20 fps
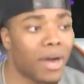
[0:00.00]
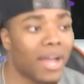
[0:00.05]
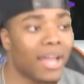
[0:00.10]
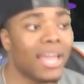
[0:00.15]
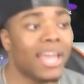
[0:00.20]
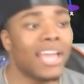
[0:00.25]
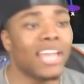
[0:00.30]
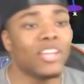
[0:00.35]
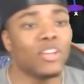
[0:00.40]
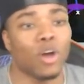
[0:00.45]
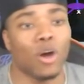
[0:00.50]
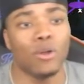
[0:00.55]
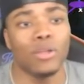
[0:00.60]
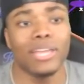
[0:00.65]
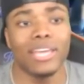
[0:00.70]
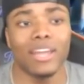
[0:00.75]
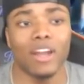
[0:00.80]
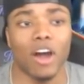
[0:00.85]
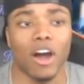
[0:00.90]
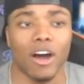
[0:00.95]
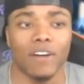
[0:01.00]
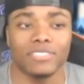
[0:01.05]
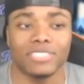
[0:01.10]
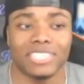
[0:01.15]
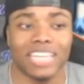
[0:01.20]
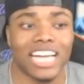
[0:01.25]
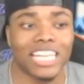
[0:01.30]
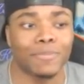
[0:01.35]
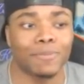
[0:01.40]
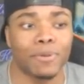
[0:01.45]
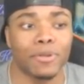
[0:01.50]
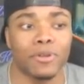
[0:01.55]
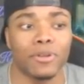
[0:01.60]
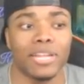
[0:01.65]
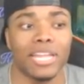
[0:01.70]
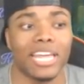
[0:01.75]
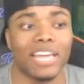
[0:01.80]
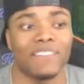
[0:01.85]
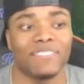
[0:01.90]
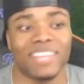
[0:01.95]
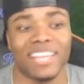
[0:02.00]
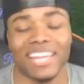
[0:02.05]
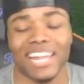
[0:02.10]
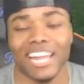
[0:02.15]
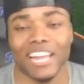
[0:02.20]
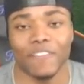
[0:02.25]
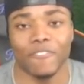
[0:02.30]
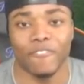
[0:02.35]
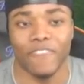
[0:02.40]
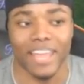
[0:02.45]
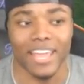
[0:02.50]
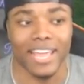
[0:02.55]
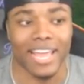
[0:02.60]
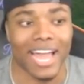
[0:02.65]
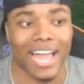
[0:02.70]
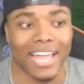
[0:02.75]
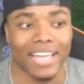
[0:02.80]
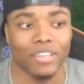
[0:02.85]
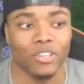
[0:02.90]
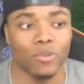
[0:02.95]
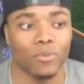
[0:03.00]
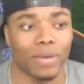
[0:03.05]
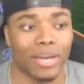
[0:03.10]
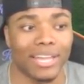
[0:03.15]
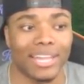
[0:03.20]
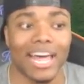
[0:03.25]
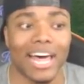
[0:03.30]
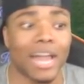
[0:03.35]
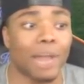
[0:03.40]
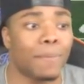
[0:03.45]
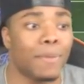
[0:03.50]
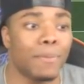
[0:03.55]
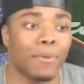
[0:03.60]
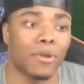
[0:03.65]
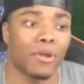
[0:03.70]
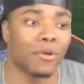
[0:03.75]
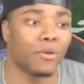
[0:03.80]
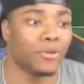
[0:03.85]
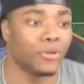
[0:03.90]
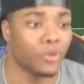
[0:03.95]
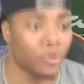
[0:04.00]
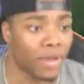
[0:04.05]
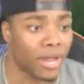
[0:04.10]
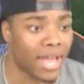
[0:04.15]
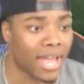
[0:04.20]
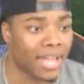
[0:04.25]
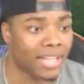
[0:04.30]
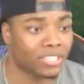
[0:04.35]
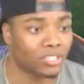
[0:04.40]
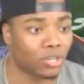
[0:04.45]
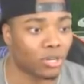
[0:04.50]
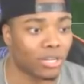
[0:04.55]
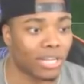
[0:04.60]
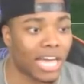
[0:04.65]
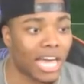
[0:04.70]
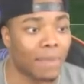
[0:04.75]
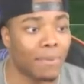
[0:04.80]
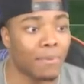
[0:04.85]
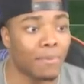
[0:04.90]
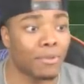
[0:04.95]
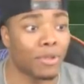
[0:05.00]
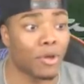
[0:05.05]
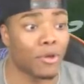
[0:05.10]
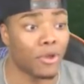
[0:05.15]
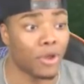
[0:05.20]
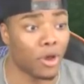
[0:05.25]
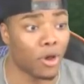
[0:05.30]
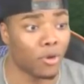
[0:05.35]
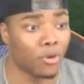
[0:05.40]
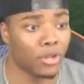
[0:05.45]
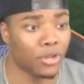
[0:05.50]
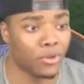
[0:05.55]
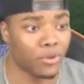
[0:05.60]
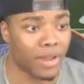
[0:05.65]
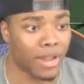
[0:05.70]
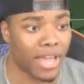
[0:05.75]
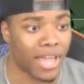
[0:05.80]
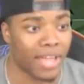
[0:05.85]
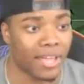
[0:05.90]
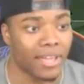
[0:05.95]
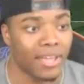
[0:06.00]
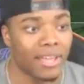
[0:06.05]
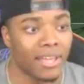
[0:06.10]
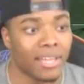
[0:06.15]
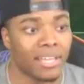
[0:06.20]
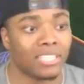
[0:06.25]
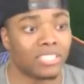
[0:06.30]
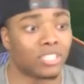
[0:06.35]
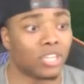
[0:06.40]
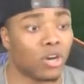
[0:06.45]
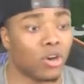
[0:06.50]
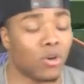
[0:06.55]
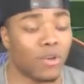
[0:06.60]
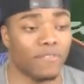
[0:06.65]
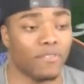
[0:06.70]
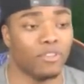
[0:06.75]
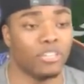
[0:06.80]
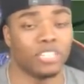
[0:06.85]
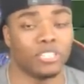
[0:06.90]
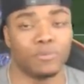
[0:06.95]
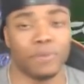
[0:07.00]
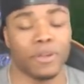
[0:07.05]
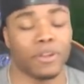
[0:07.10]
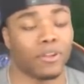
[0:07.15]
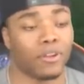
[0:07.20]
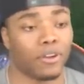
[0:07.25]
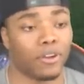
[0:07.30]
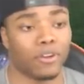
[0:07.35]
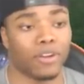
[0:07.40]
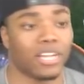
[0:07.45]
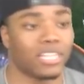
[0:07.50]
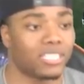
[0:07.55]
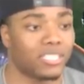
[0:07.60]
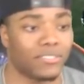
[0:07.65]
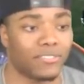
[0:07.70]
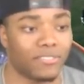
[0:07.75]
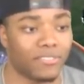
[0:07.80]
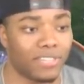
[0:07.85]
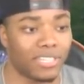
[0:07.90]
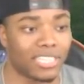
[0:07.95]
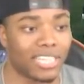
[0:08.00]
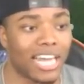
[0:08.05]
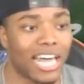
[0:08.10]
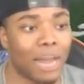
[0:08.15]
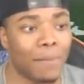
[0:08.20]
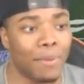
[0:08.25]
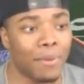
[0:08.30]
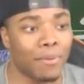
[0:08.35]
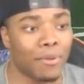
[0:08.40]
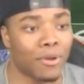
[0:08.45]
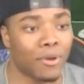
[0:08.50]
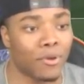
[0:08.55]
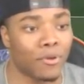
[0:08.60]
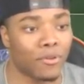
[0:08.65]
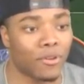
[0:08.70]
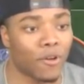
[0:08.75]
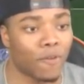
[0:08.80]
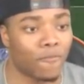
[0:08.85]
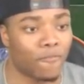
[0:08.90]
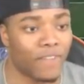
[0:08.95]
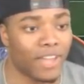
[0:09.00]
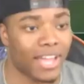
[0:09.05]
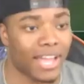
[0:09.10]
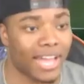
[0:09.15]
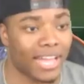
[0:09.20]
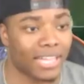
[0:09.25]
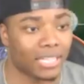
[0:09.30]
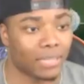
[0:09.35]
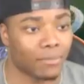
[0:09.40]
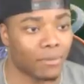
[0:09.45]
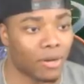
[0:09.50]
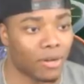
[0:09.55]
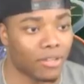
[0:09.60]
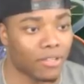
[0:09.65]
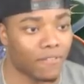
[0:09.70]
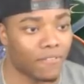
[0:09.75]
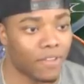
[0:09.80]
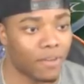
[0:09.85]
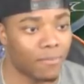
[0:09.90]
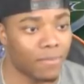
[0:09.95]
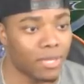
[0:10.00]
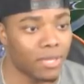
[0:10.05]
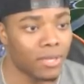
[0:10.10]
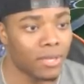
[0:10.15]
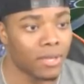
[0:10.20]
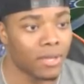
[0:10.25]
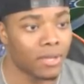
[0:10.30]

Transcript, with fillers: but you only get an offsides penalty if they like fake hike you. A lot of people don't do that, so a lot of people don't know to do that. So if you just put it on aggressive, because a lot of people don't don't make hike the ball. You feel me?